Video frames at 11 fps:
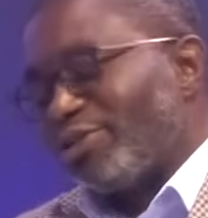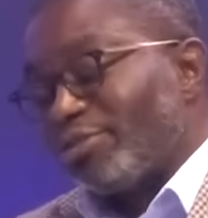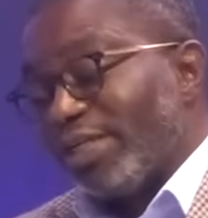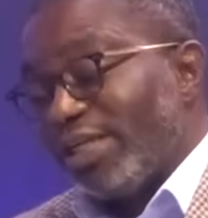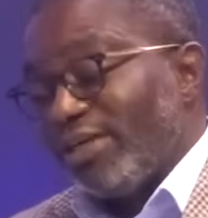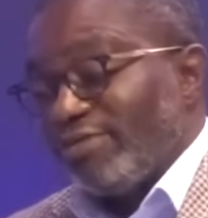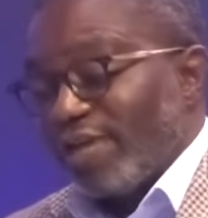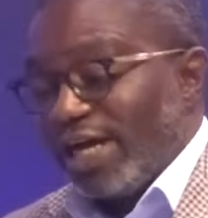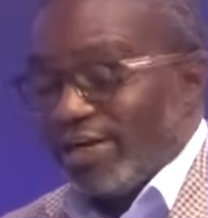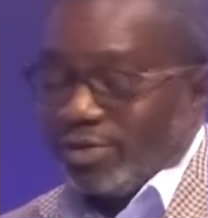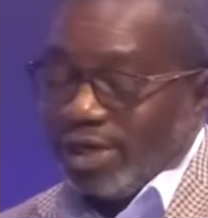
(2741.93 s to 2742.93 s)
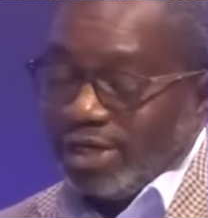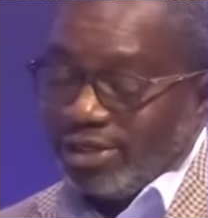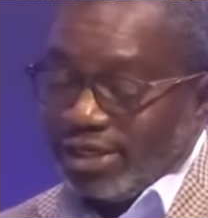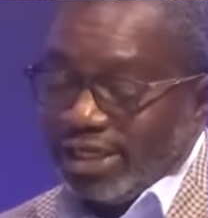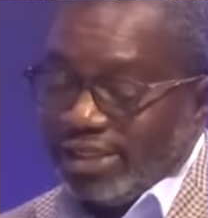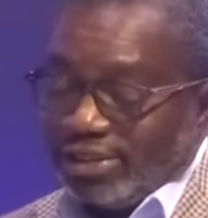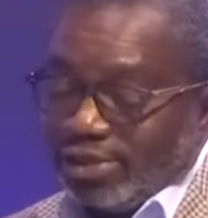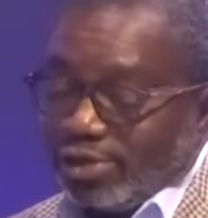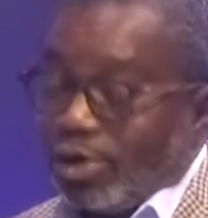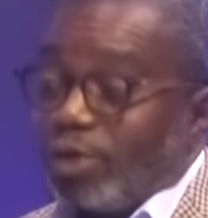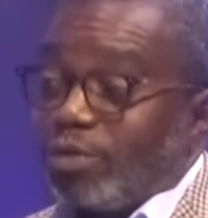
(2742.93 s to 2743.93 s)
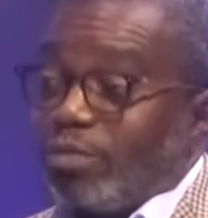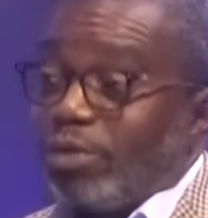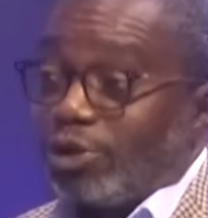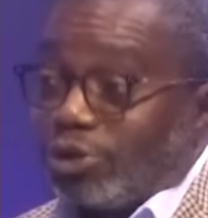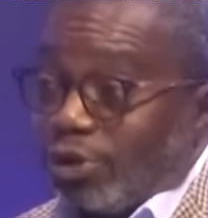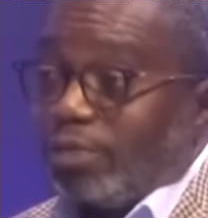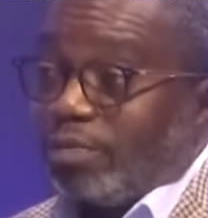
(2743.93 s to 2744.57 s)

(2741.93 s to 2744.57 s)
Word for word: believe that we had reached the rock bottom